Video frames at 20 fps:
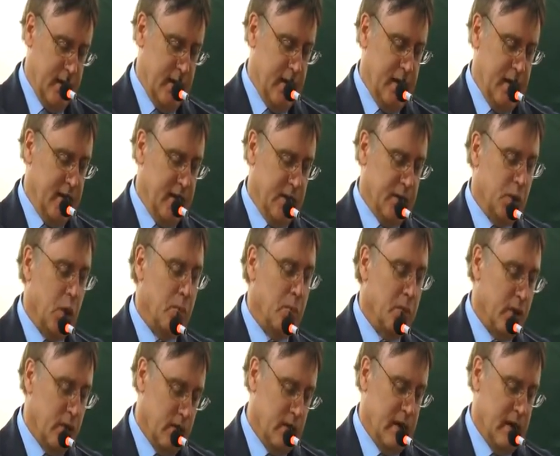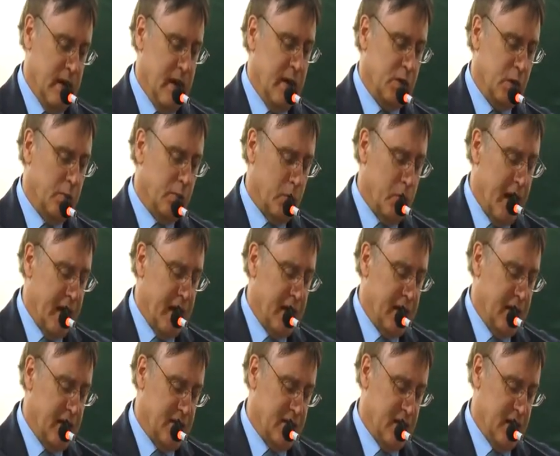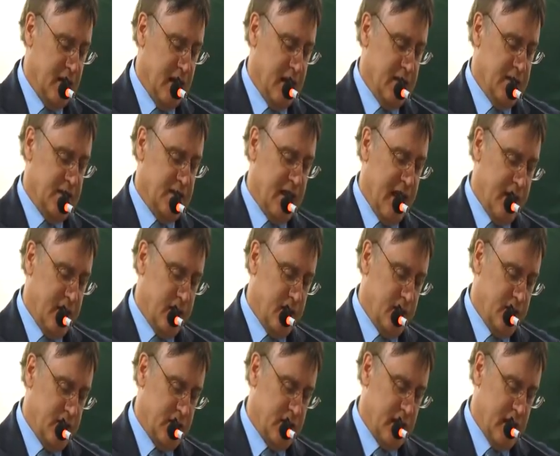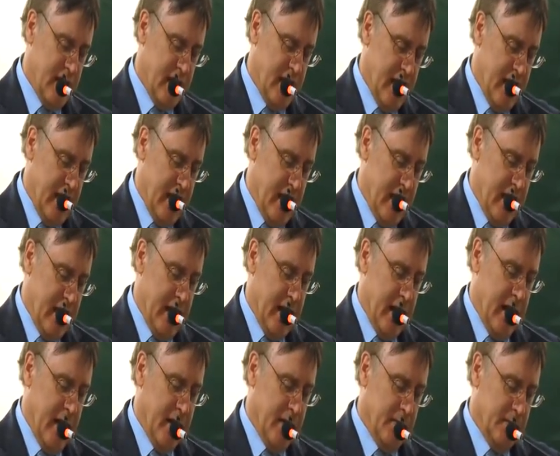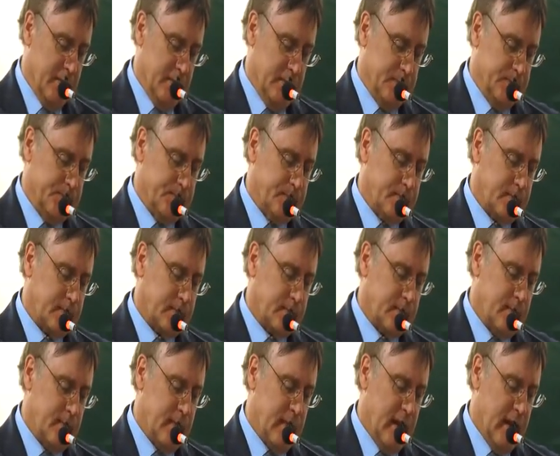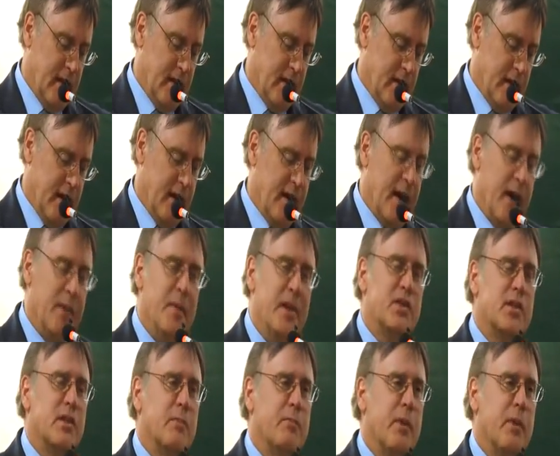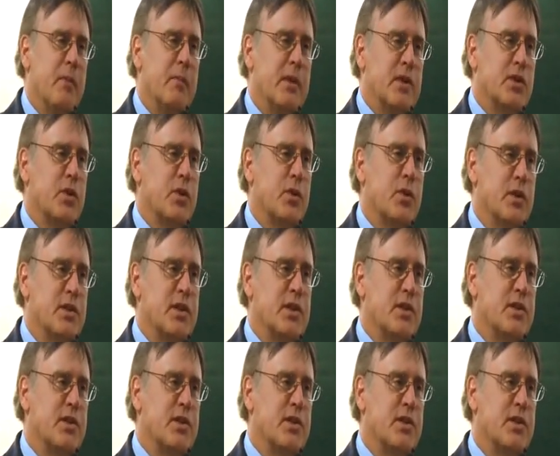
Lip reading: in global rankings and standards. I mentioned the public school